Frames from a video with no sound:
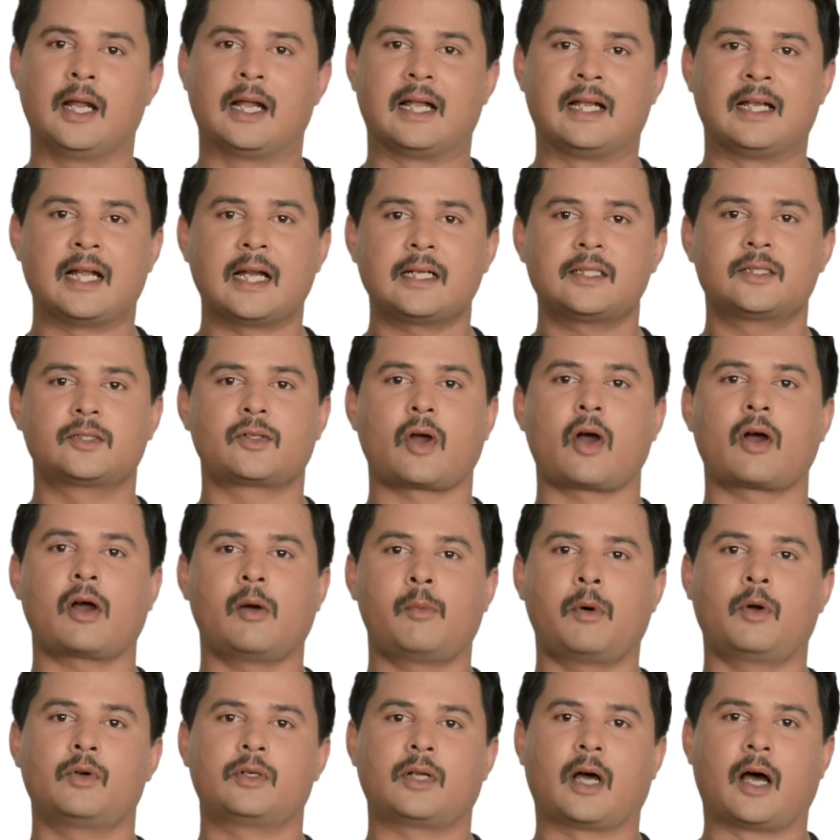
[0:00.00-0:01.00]
Let's talk
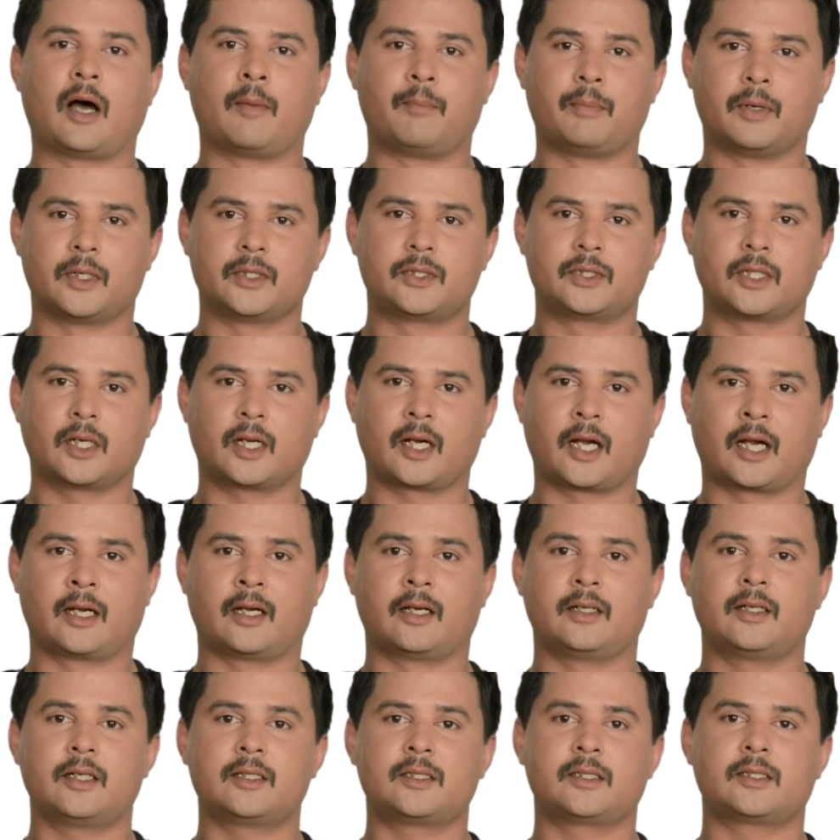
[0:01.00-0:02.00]
about aperture
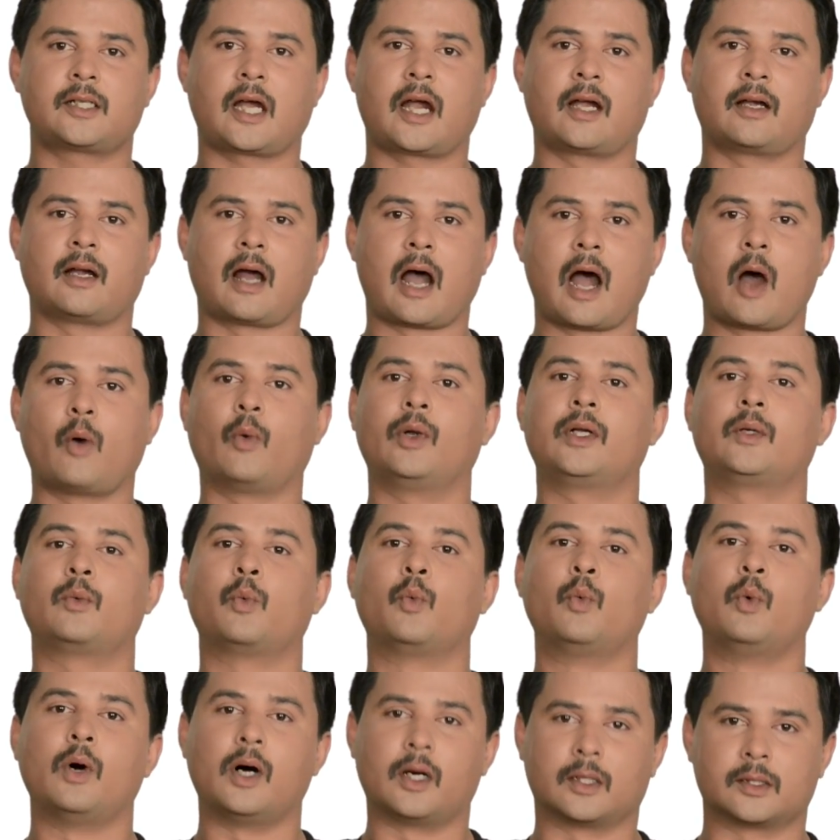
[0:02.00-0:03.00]
and understand how it
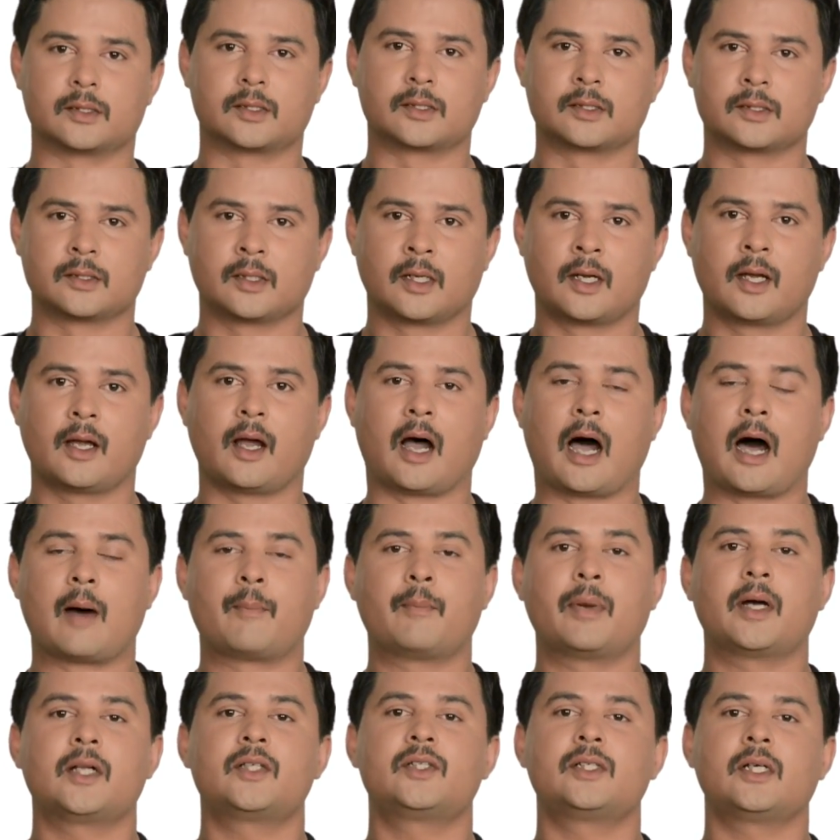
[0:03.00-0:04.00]
works.
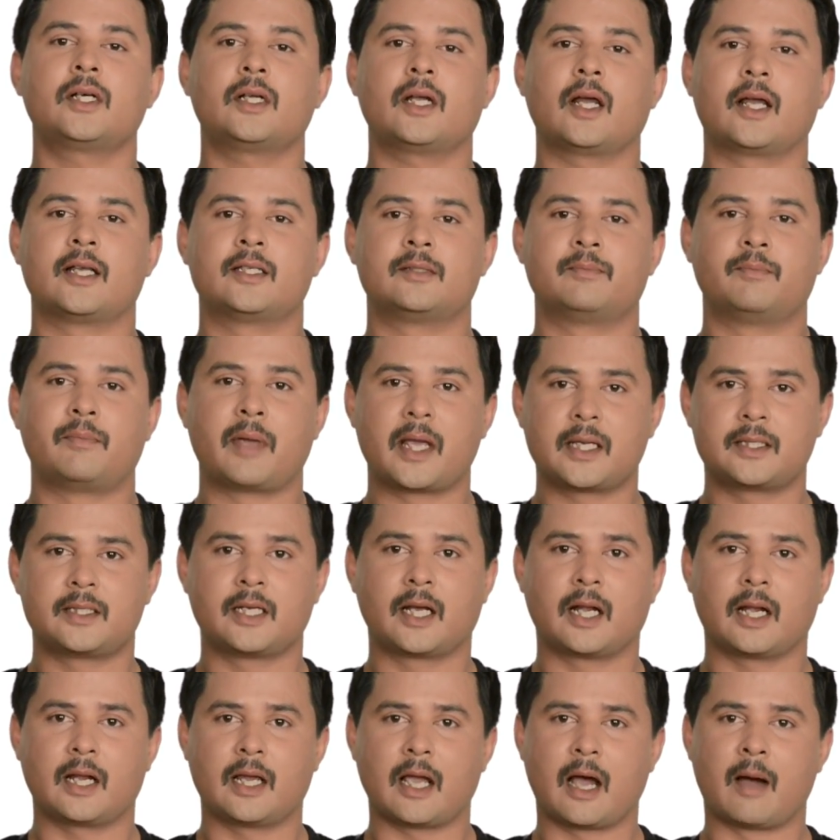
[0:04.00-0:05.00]
Aperture is
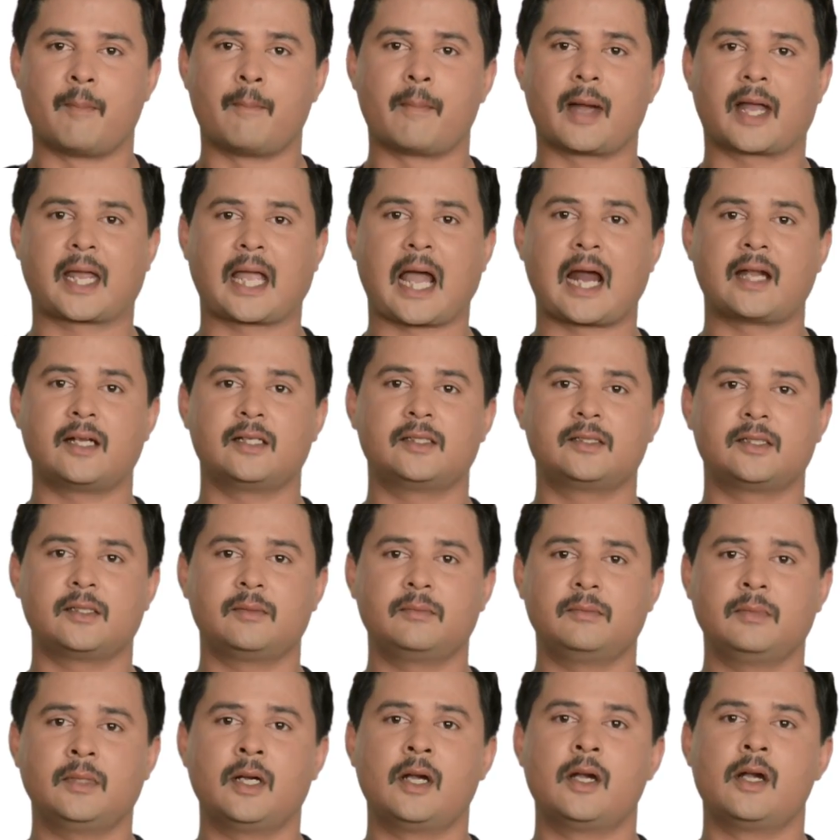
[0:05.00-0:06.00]
basically a
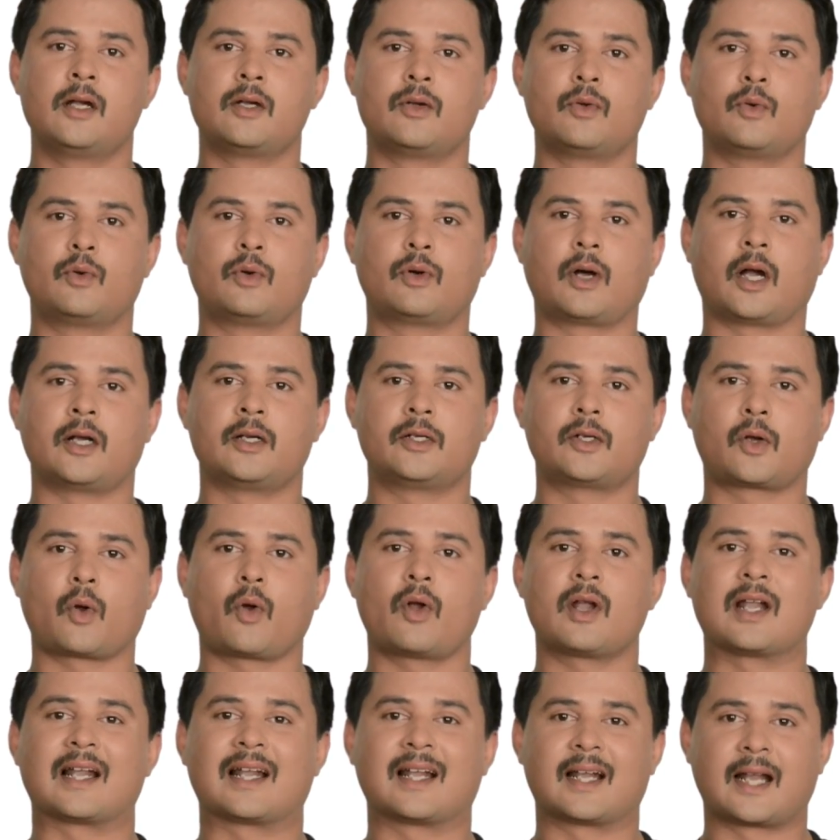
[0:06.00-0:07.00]
mechanism to
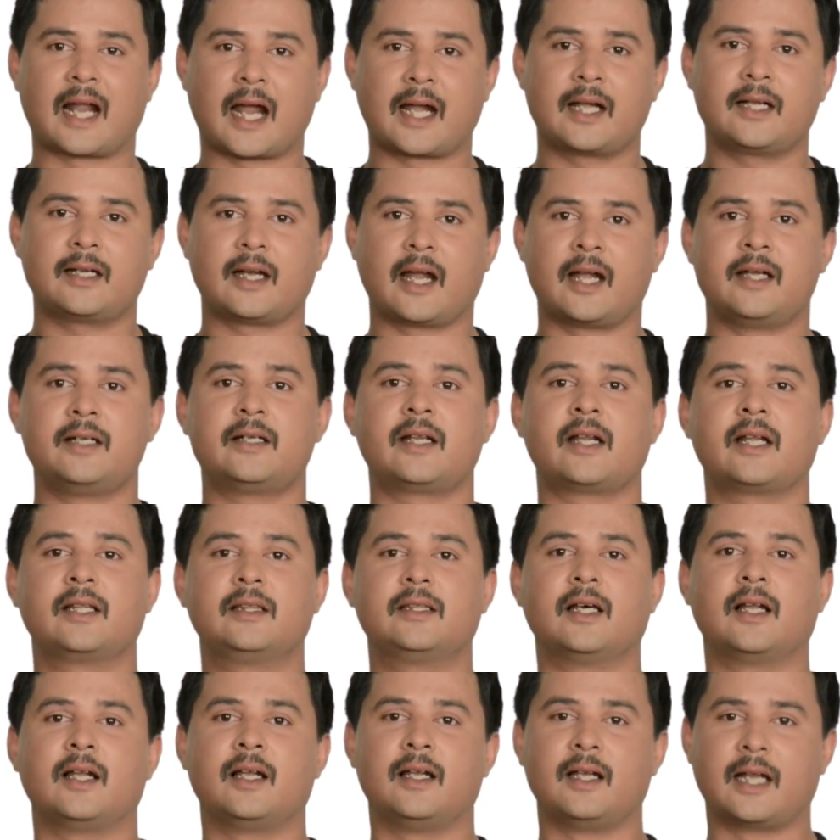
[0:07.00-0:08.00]
control light
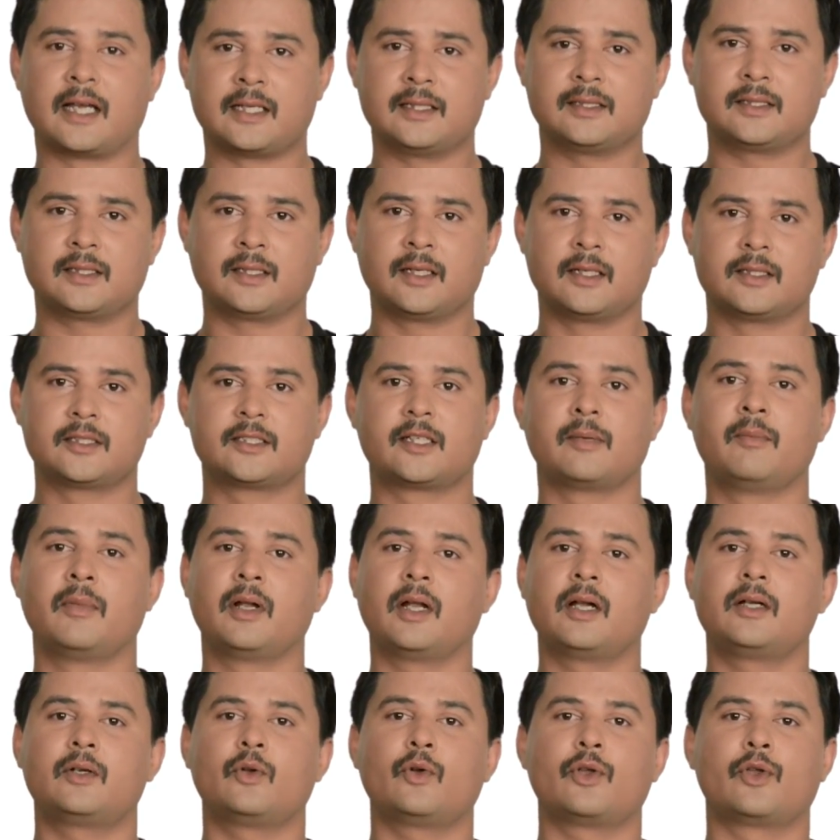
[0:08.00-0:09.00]
entering the lens,
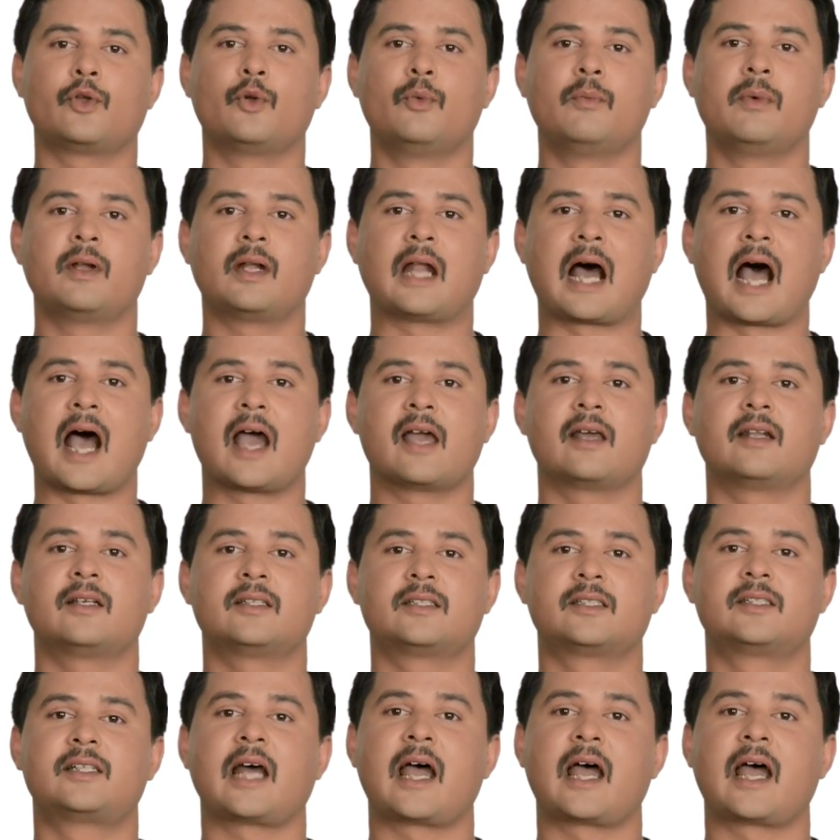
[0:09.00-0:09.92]
similar to human iris